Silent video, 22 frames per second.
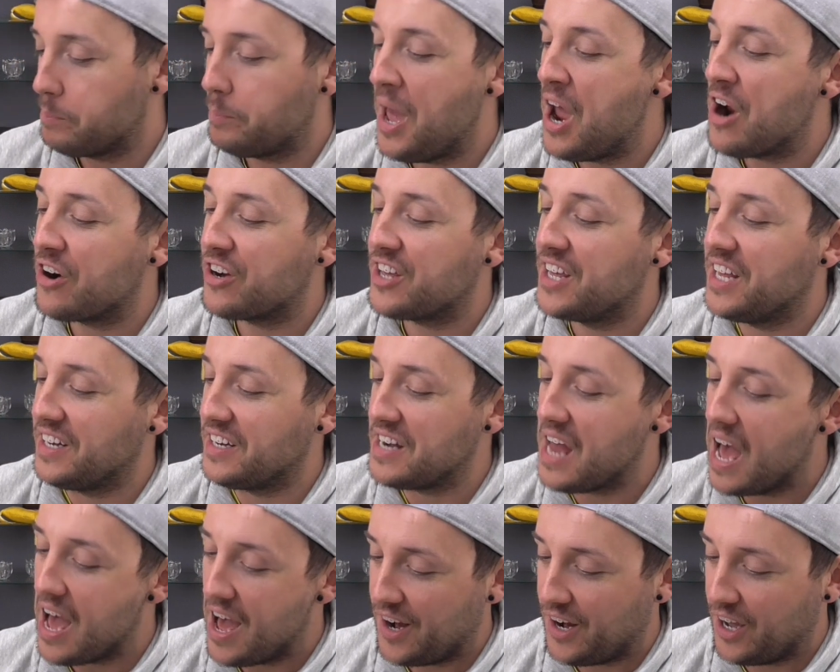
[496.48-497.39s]
Perky
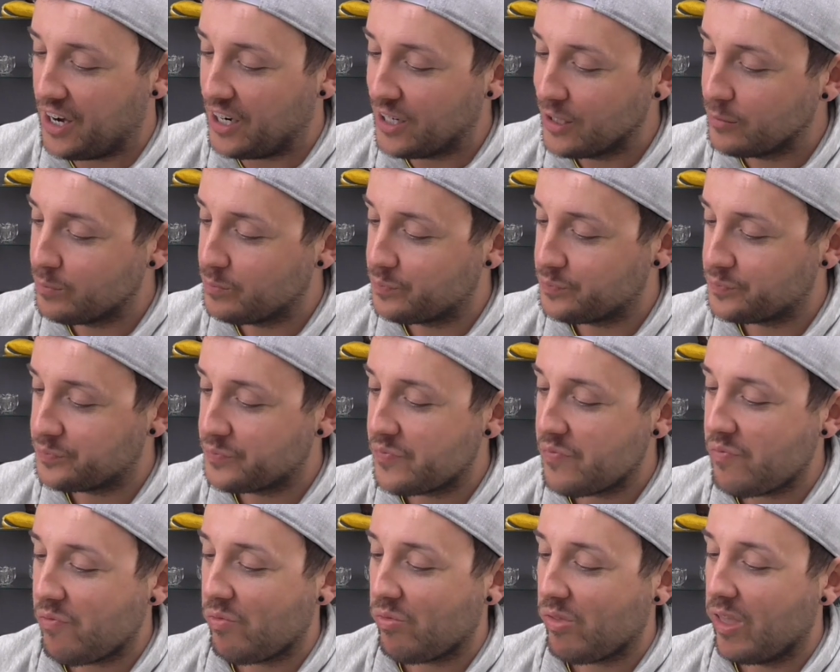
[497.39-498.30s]
Nana.
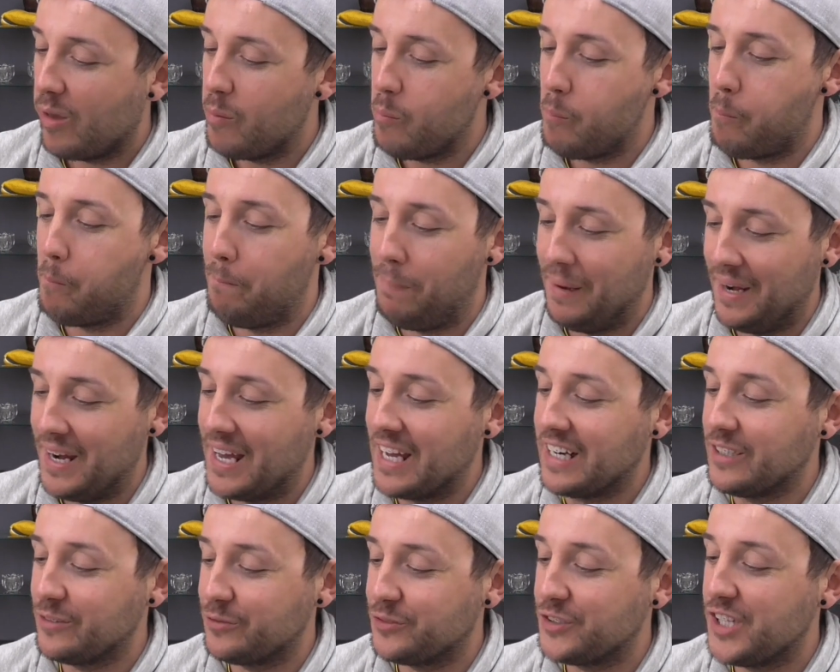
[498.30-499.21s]

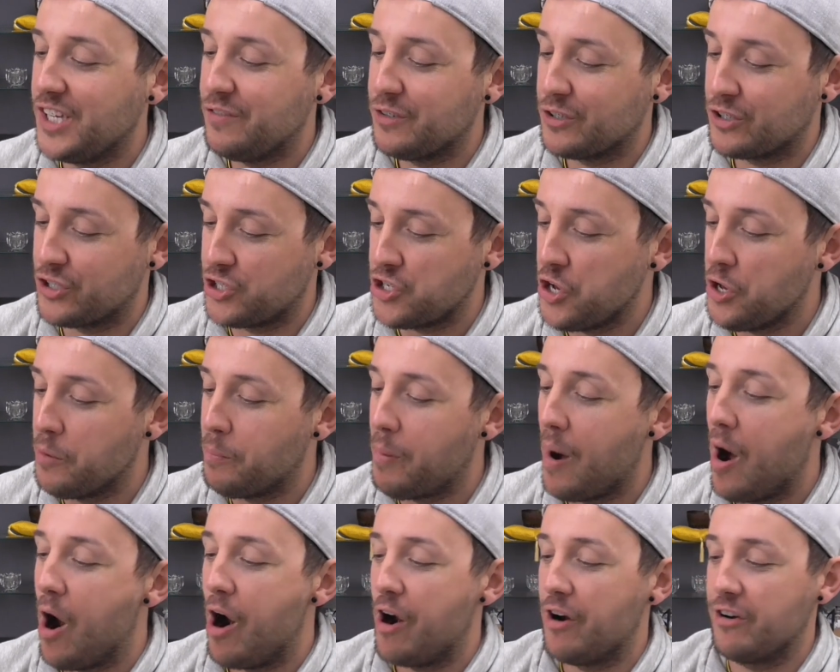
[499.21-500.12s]
Banana flavoured chew
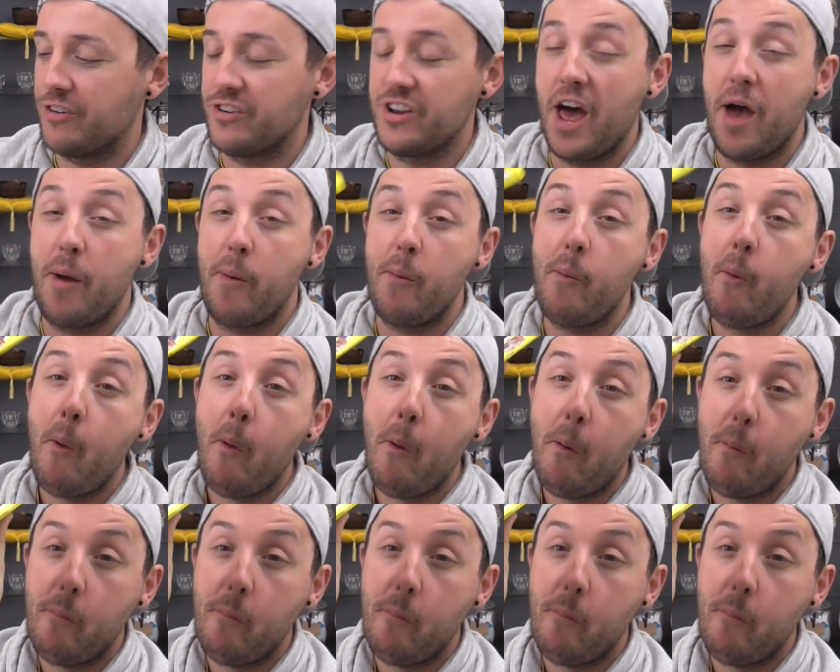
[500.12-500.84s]
bar. Now,